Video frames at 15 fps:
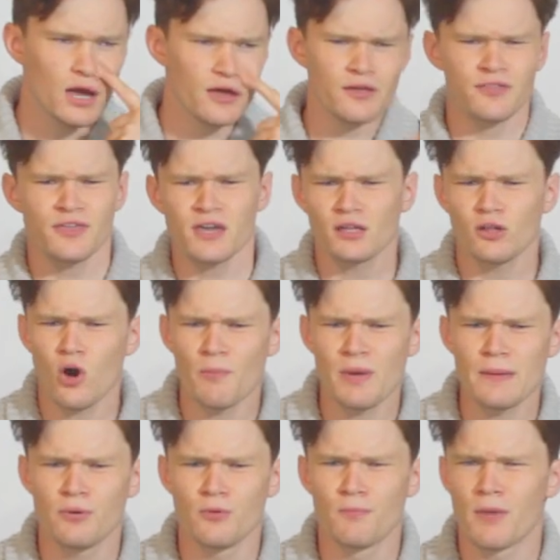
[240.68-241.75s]
I think a lot of
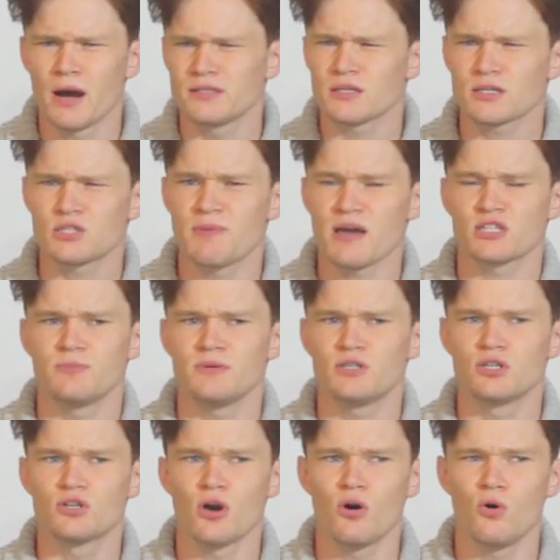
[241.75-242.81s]
people might expect me
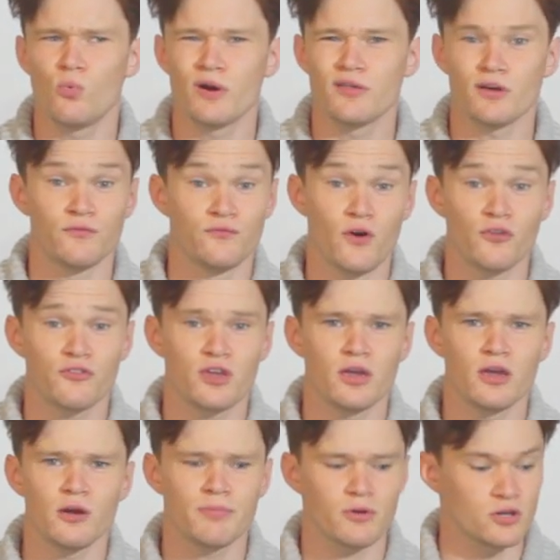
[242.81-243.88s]
to go with a vodka
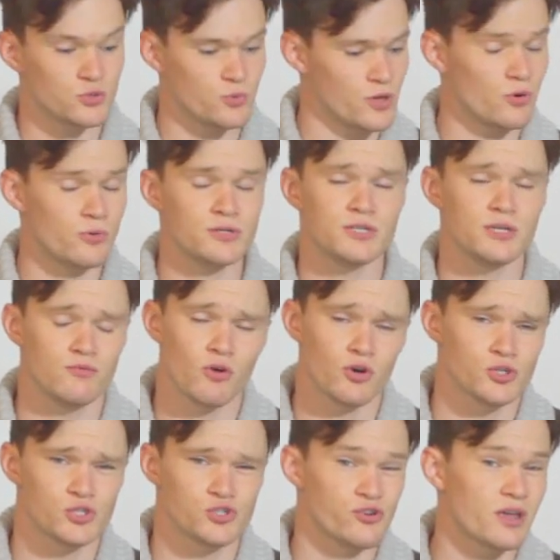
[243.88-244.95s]
here because we always see
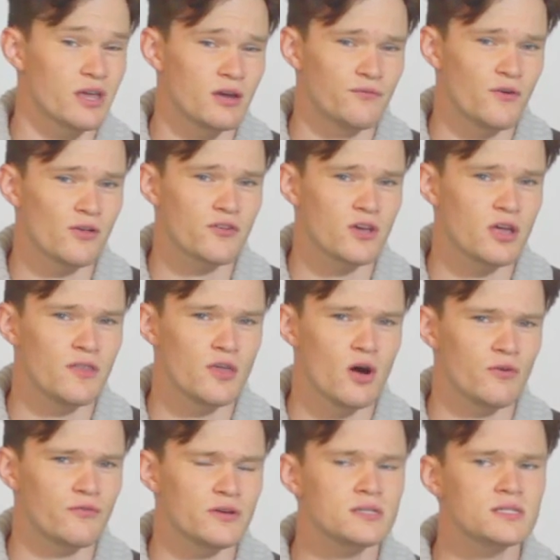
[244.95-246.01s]
Roger drinking a vodka in the
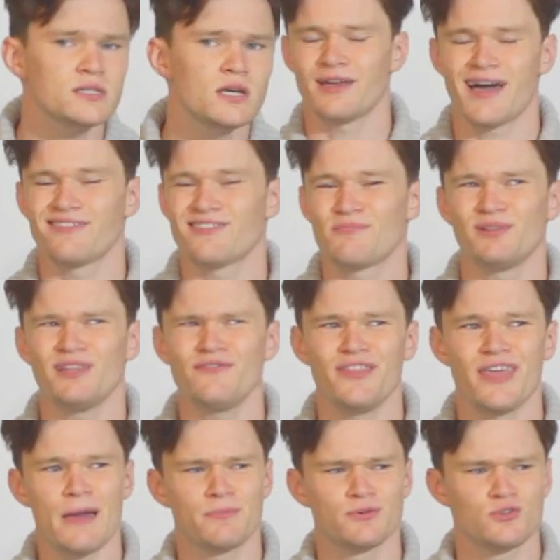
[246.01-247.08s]
office. And I believe in
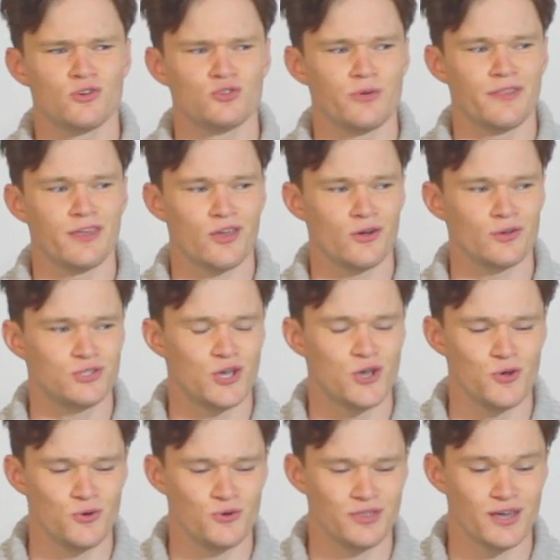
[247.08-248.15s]
the episodes when they go
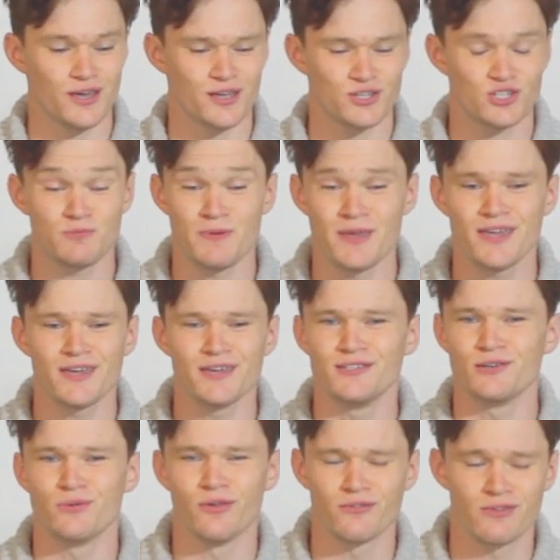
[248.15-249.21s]
to the
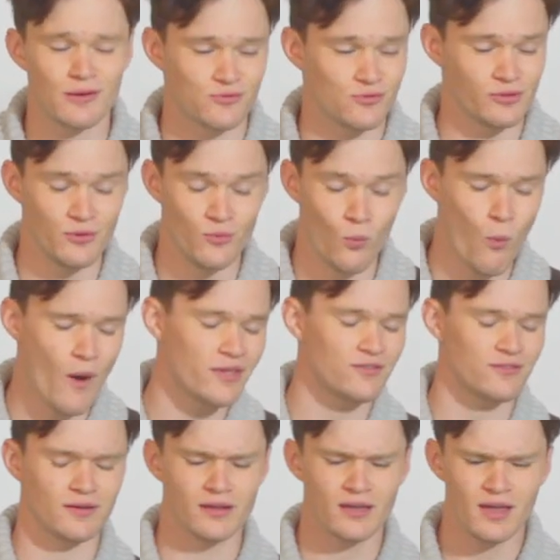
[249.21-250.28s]
speakeasy when they're absolutely
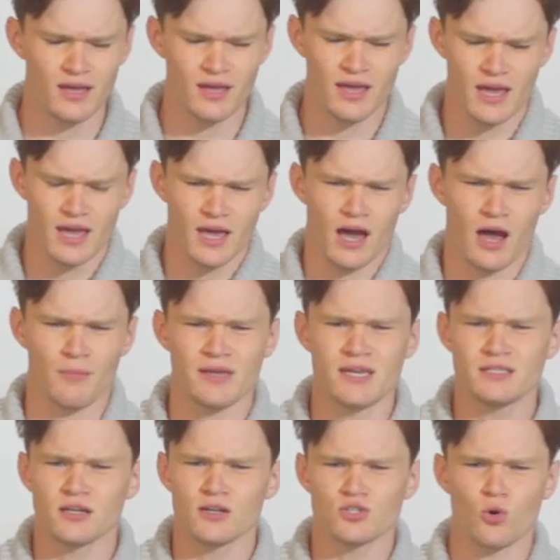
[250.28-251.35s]
wasted,
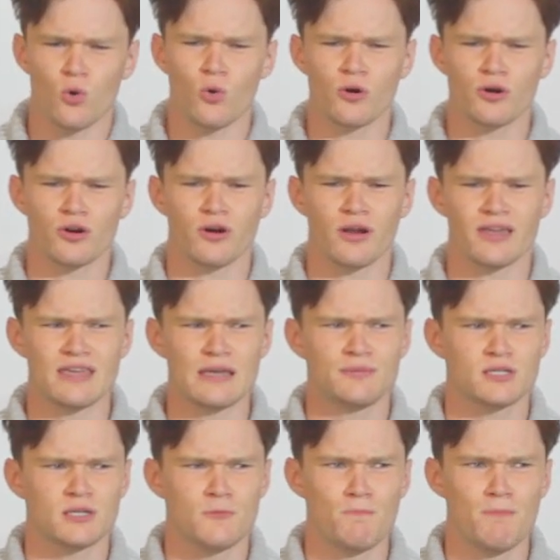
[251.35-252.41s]
he does order a
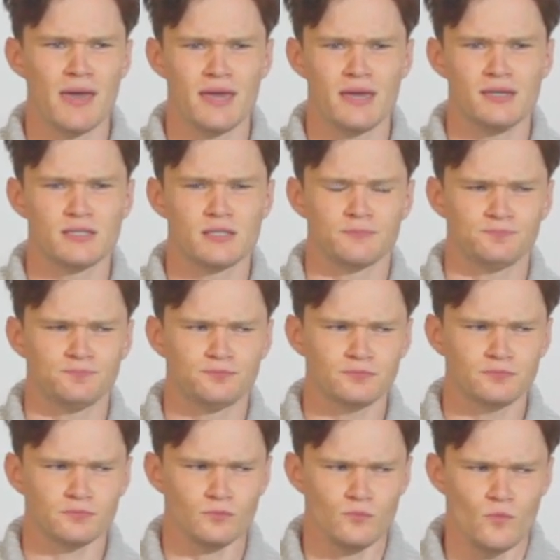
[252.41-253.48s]
Gibson made
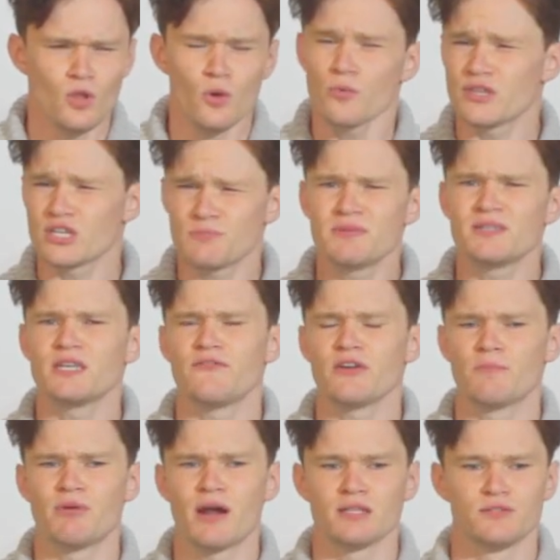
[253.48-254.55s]
with a
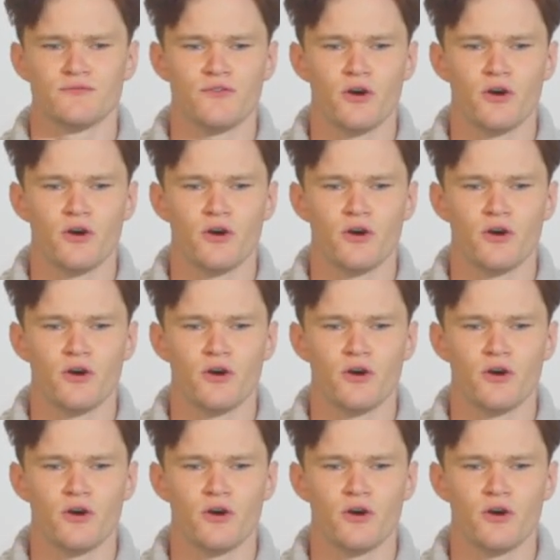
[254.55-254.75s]
specific brand of